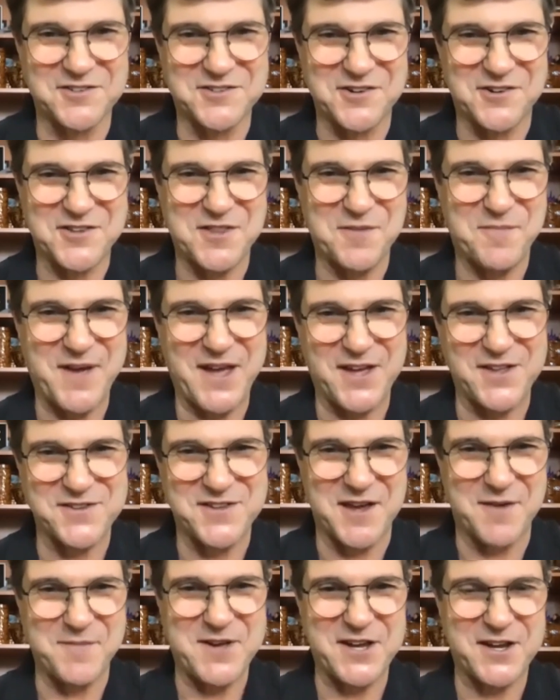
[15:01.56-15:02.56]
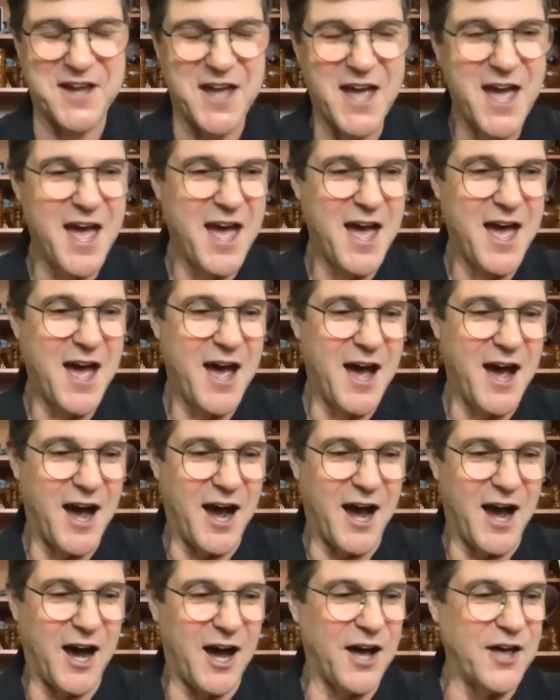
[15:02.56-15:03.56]
during the pandemic,
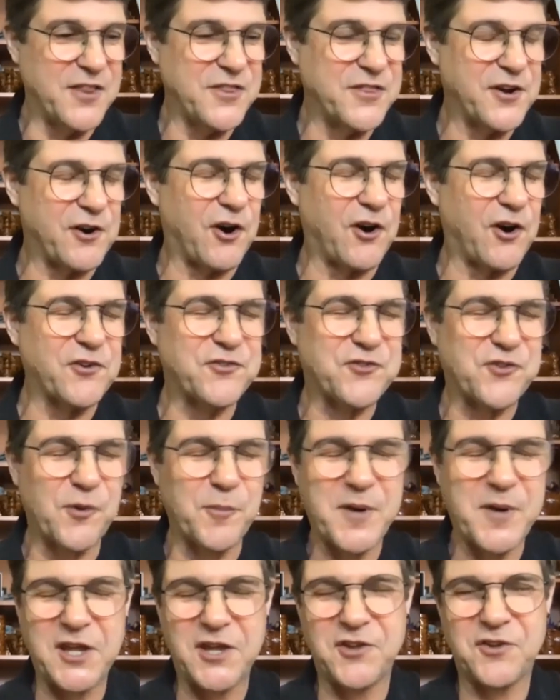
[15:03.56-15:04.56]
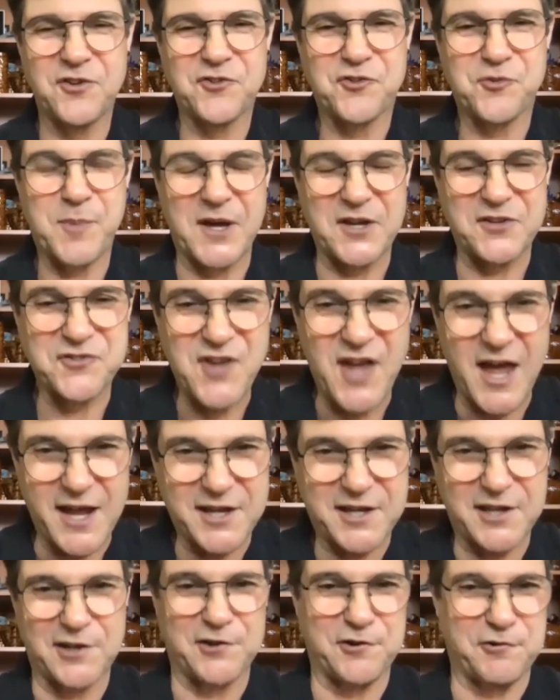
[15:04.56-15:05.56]
there are so many
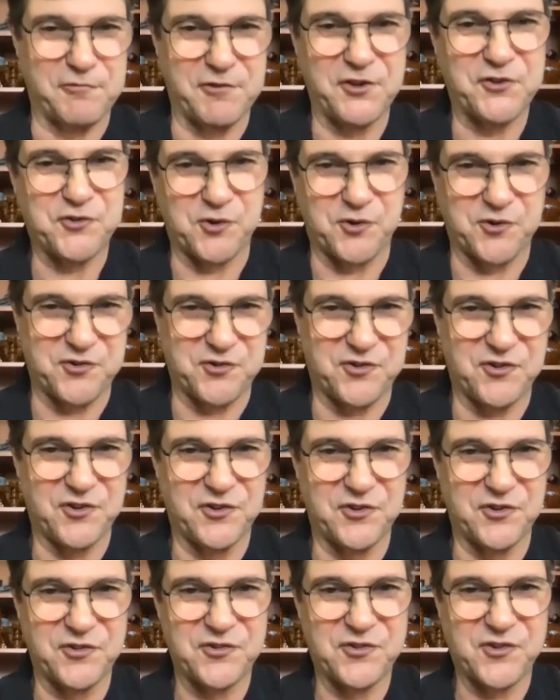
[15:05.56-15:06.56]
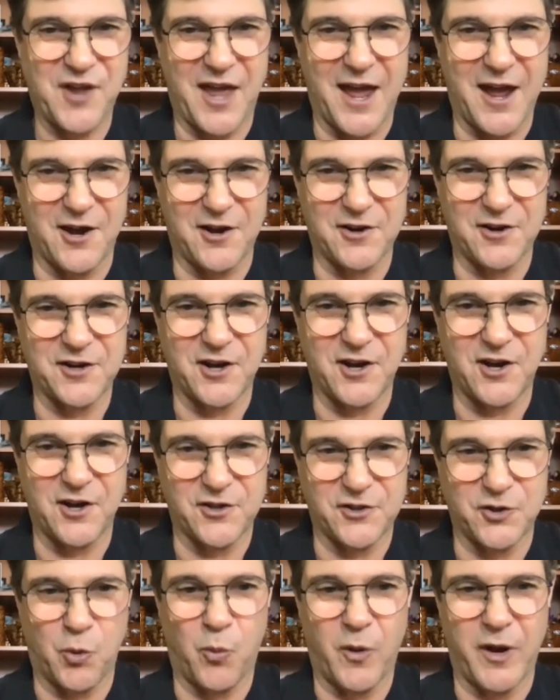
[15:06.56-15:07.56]
spectacular resources out
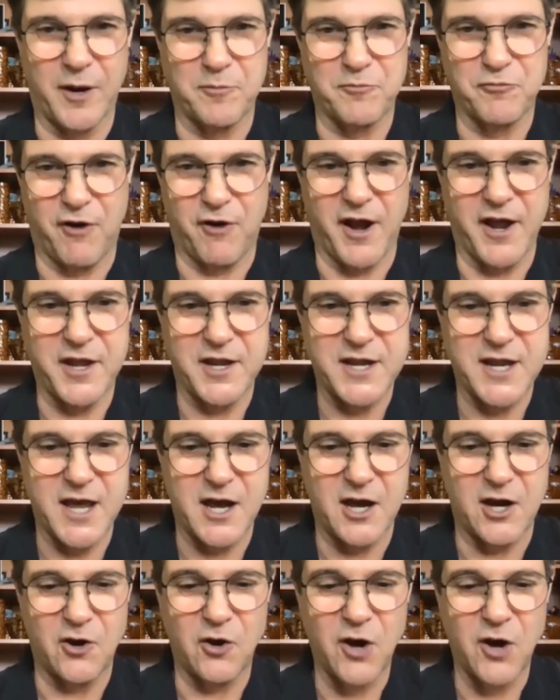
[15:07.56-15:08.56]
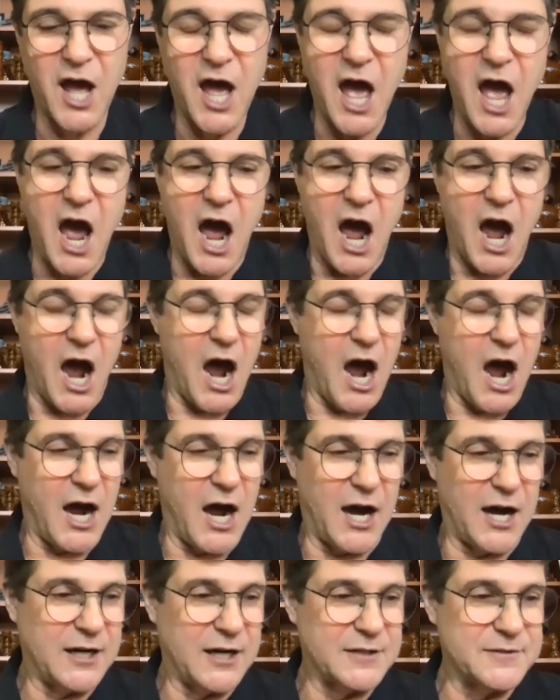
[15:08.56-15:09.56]
on the web right now.
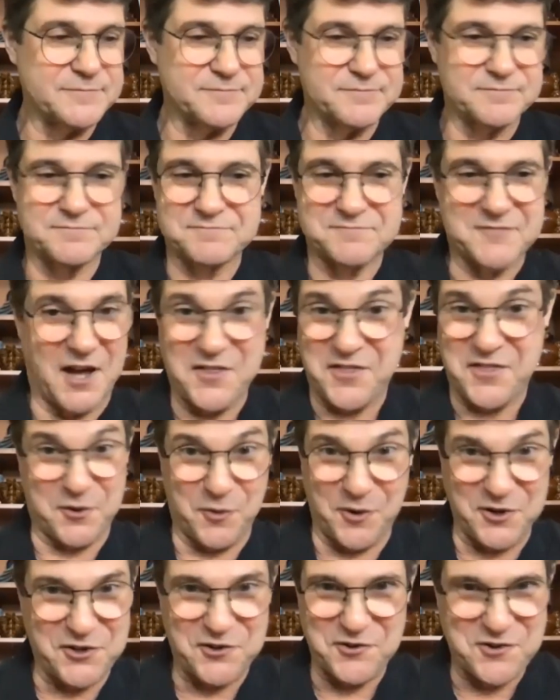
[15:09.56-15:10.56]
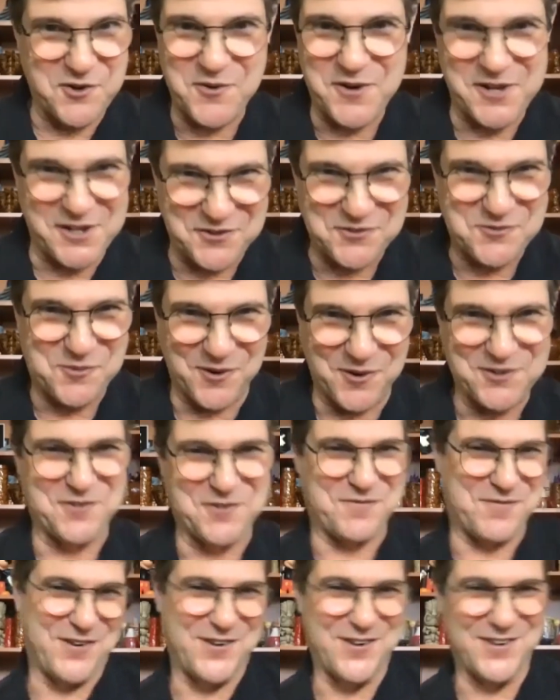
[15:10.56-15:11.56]
I think what you're doing is
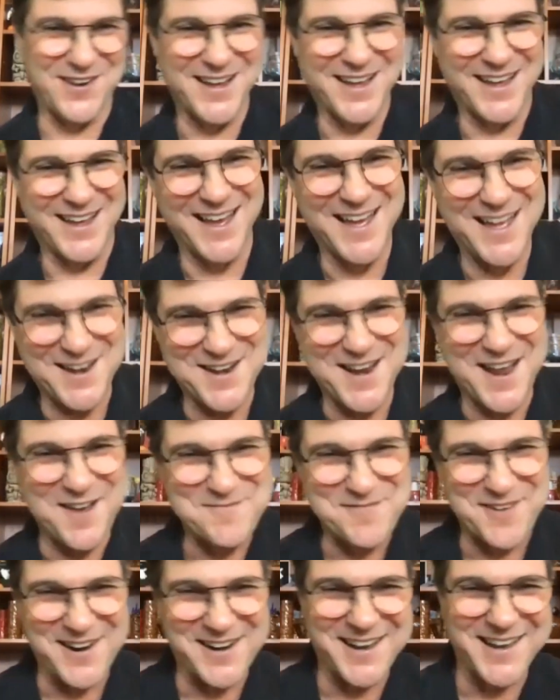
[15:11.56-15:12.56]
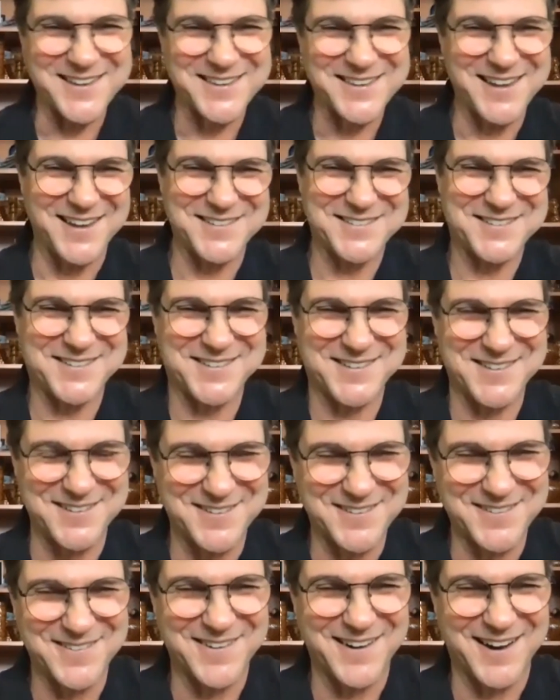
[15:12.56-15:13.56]
wonderful, and bringing this
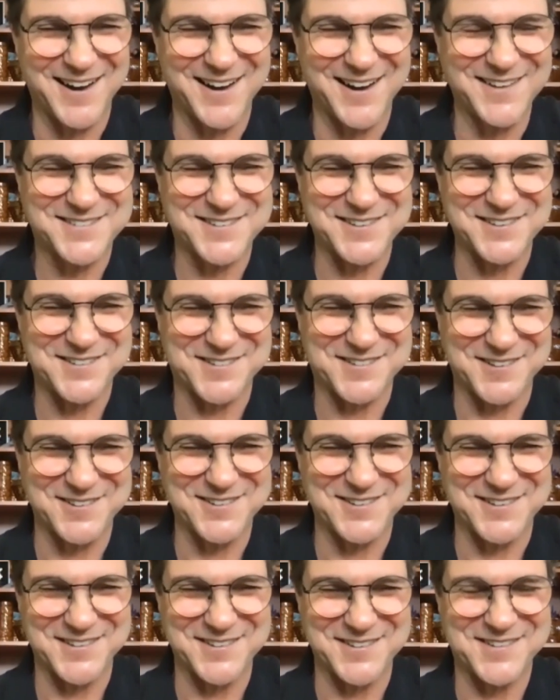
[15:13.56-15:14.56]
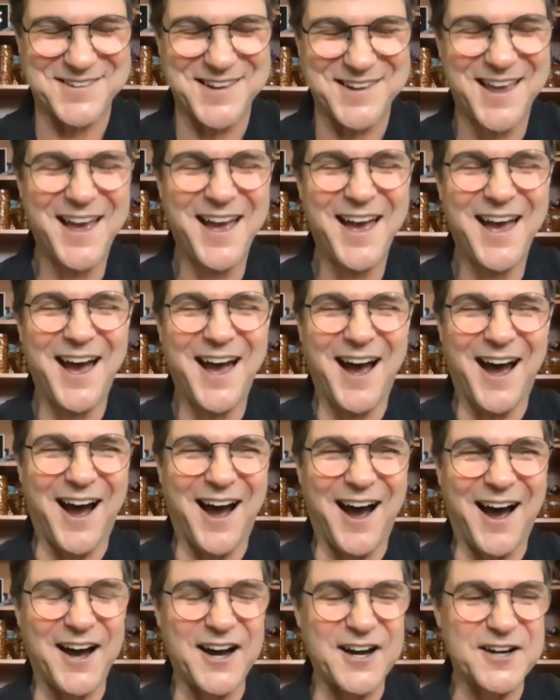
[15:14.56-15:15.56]
to students.
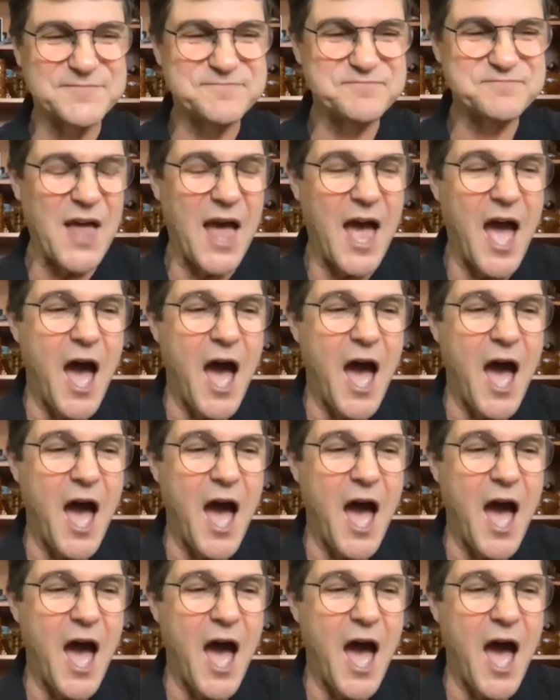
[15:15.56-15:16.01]
Uh,